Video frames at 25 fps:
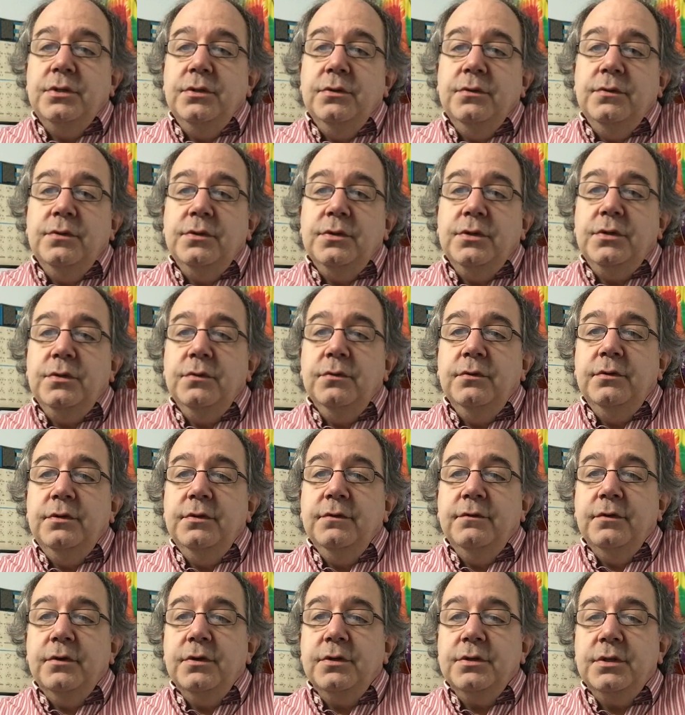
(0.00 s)
students to a
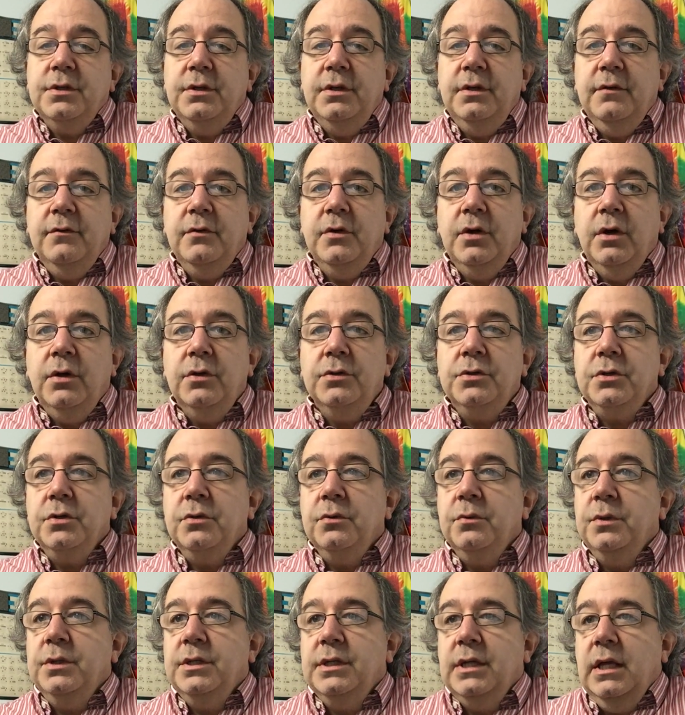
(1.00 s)
diversity of
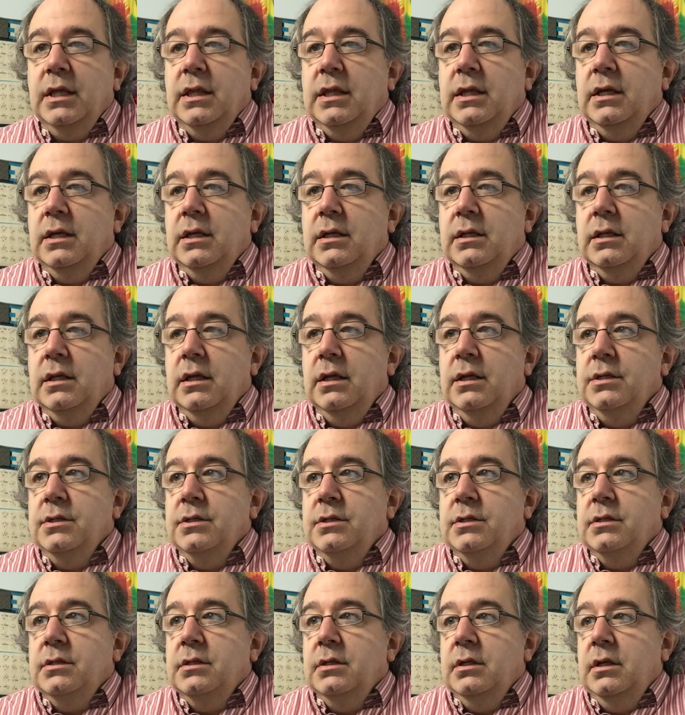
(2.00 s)
culture, which I think
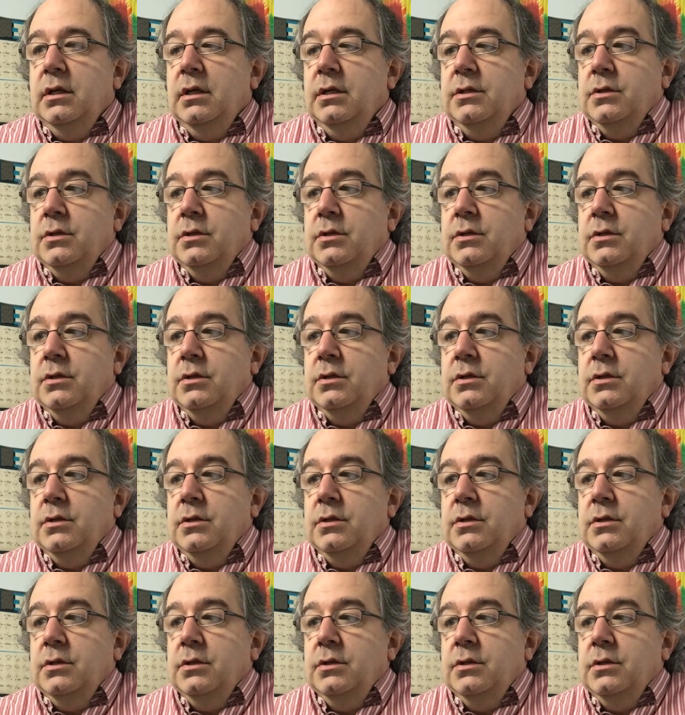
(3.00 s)
is